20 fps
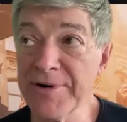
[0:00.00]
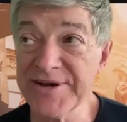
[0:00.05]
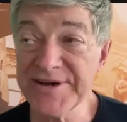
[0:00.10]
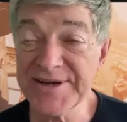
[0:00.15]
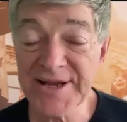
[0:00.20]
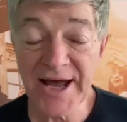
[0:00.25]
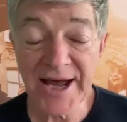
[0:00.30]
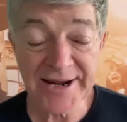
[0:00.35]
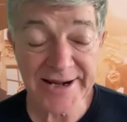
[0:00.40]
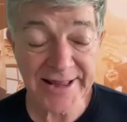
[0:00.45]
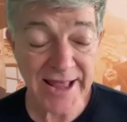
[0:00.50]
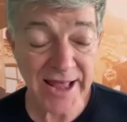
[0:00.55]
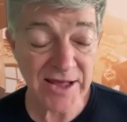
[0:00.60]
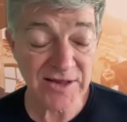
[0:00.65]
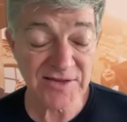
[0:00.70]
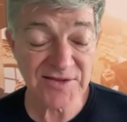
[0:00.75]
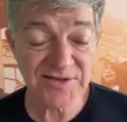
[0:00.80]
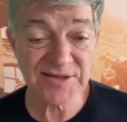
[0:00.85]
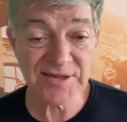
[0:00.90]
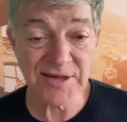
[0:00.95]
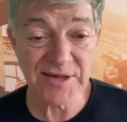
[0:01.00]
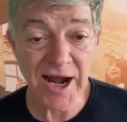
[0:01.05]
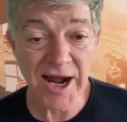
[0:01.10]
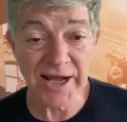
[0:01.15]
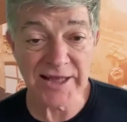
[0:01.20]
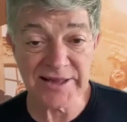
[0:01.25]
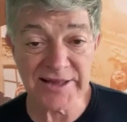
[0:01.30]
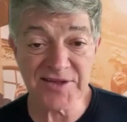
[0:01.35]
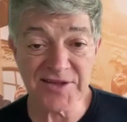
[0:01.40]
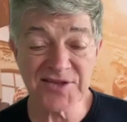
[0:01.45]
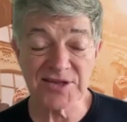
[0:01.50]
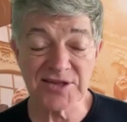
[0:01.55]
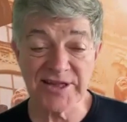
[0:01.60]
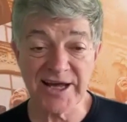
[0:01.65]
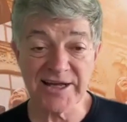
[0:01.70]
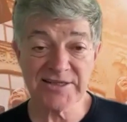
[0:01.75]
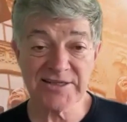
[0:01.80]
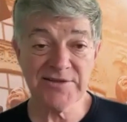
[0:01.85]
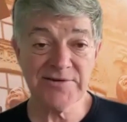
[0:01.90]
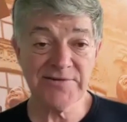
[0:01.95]
but not as highly
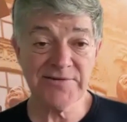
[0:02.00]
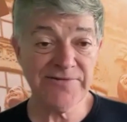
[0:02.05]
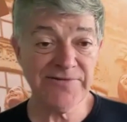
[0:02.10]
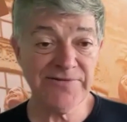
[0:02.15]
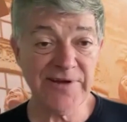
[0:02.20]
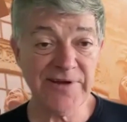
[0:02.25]
selective